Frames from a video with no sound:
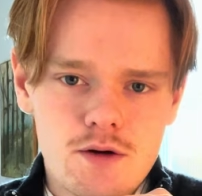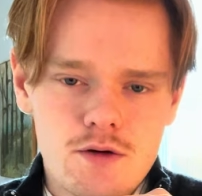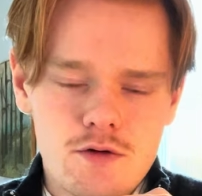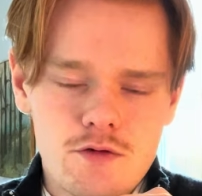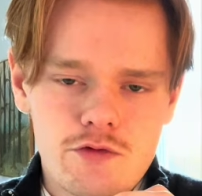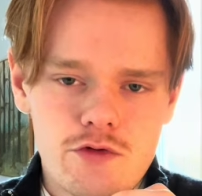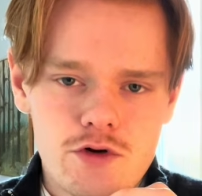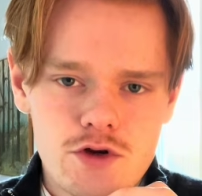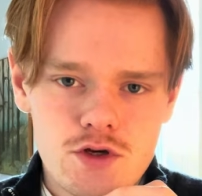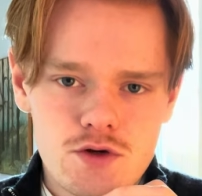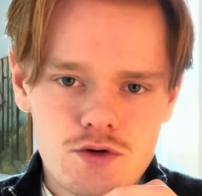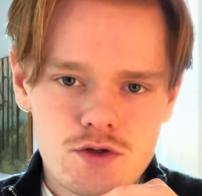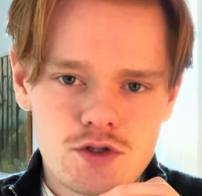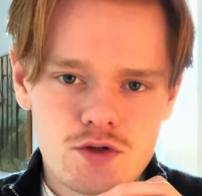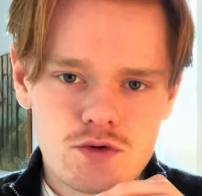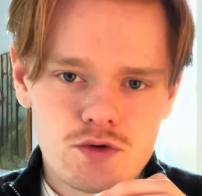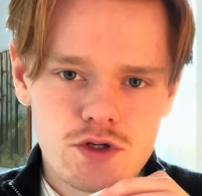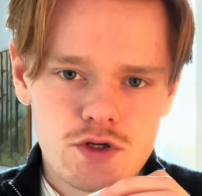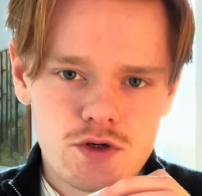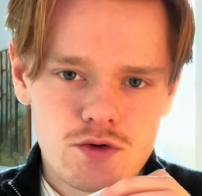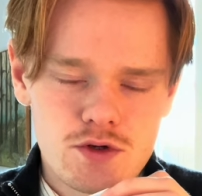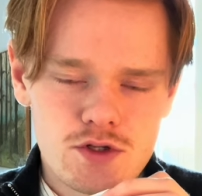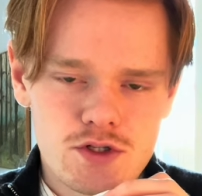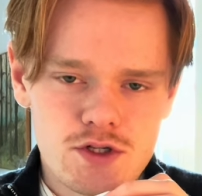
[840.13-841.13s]
for you to
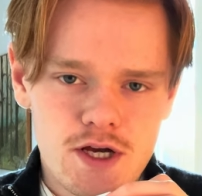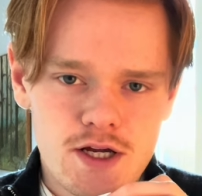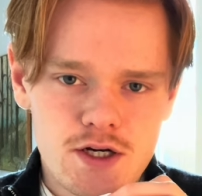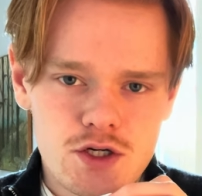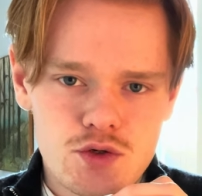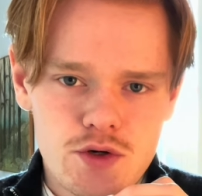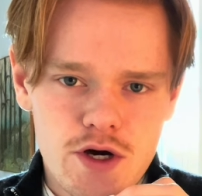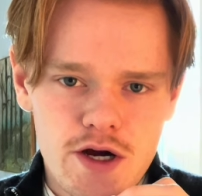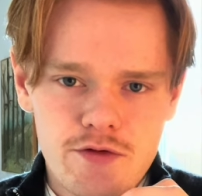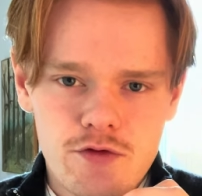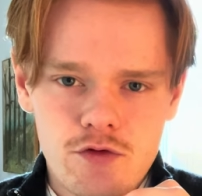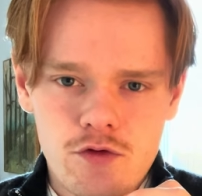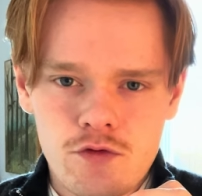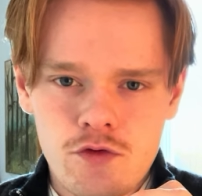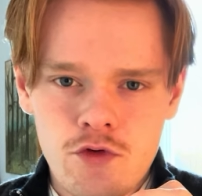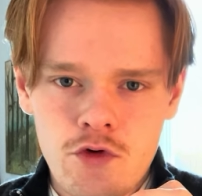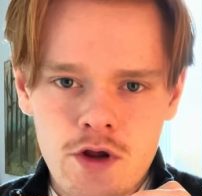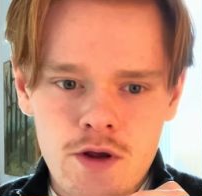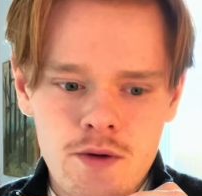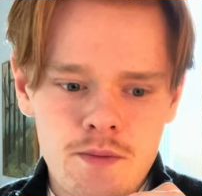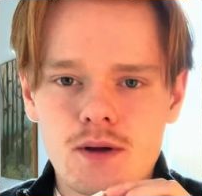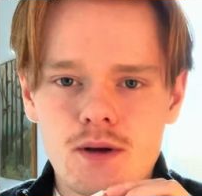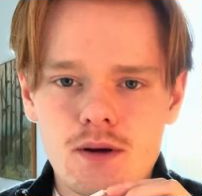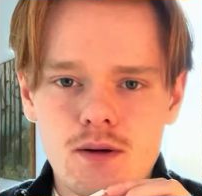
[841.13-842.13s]
use and try for
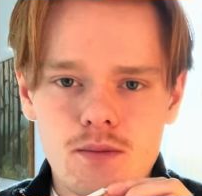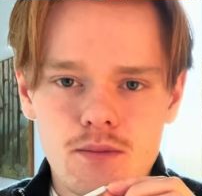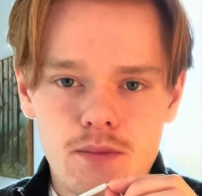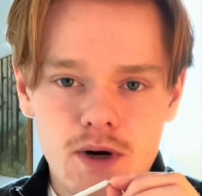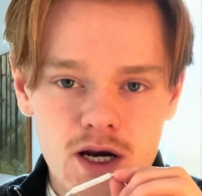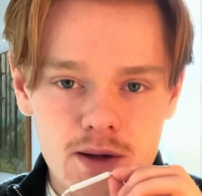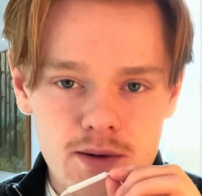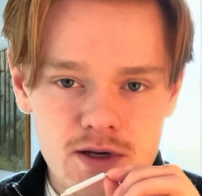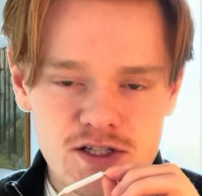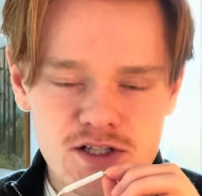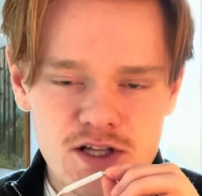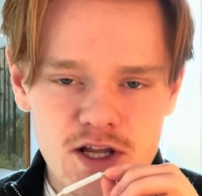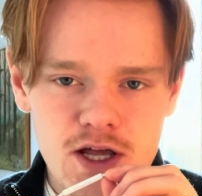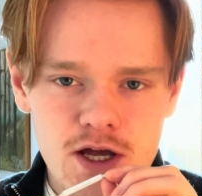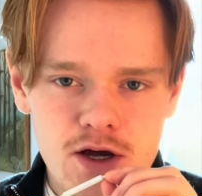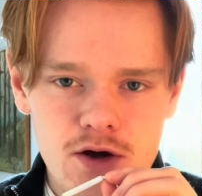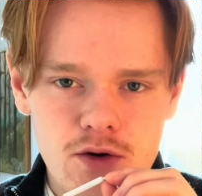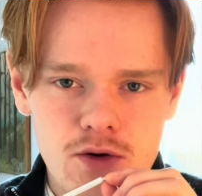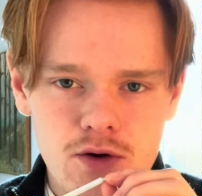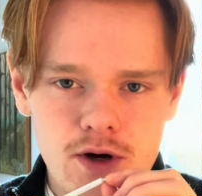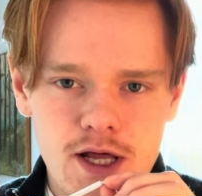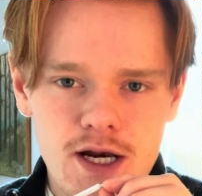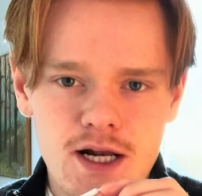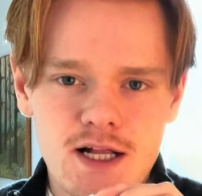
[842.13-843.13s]
free. My name is
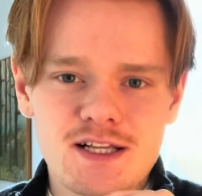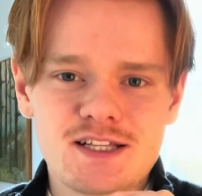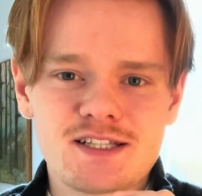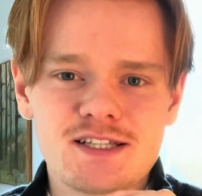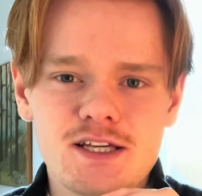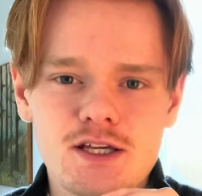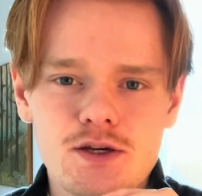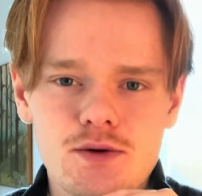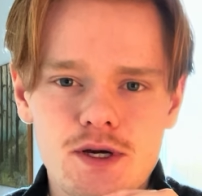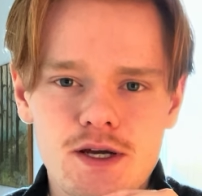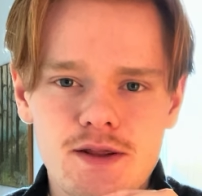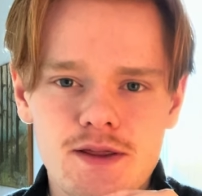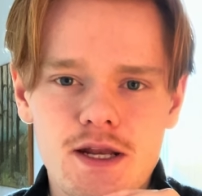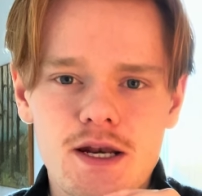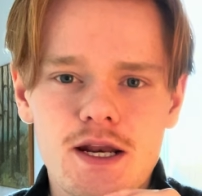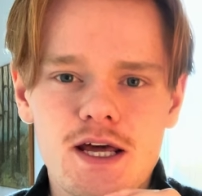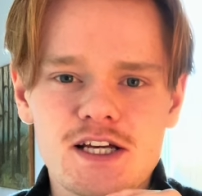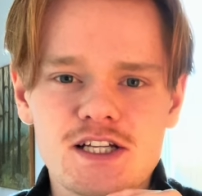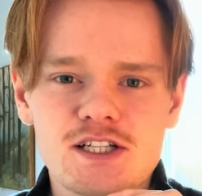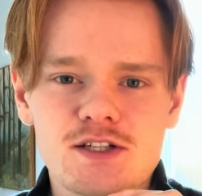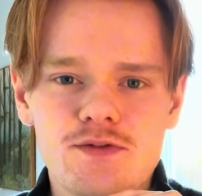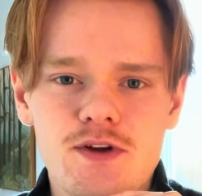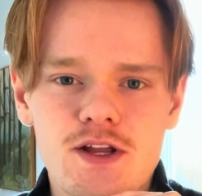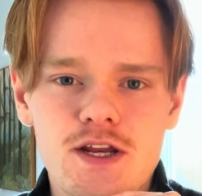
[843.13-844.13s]
Theo, and I'll see you in the
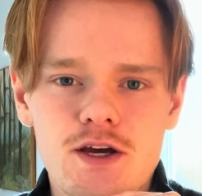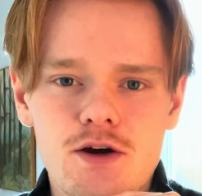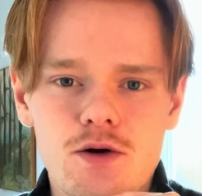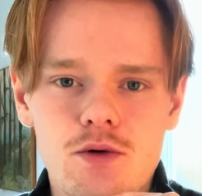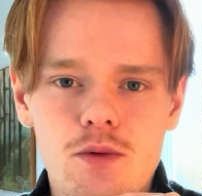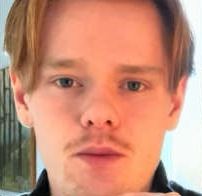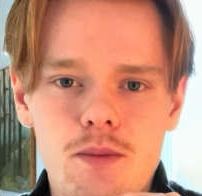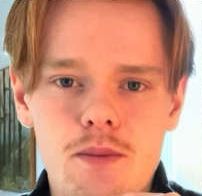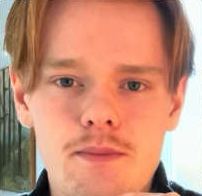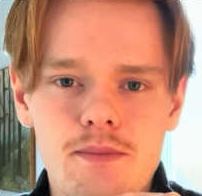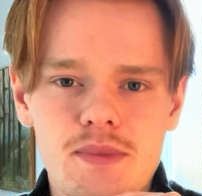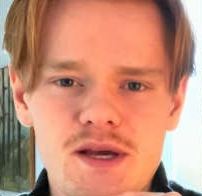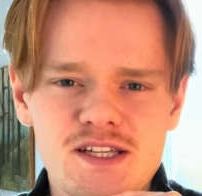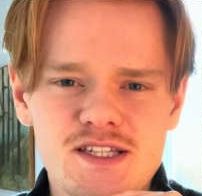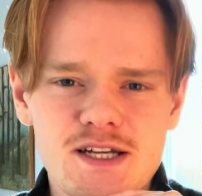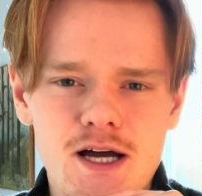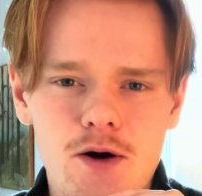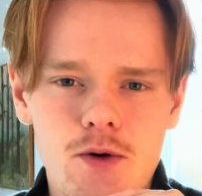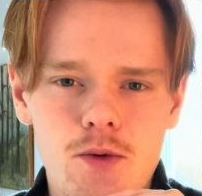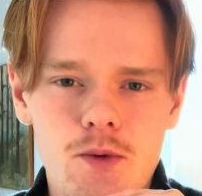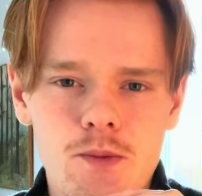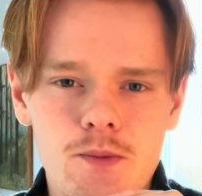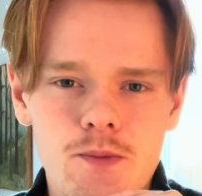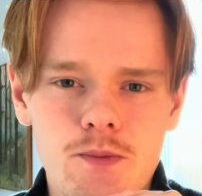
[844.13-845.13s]
next video. Peace
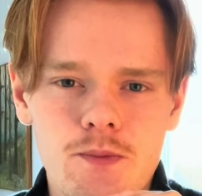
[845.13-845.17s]
out.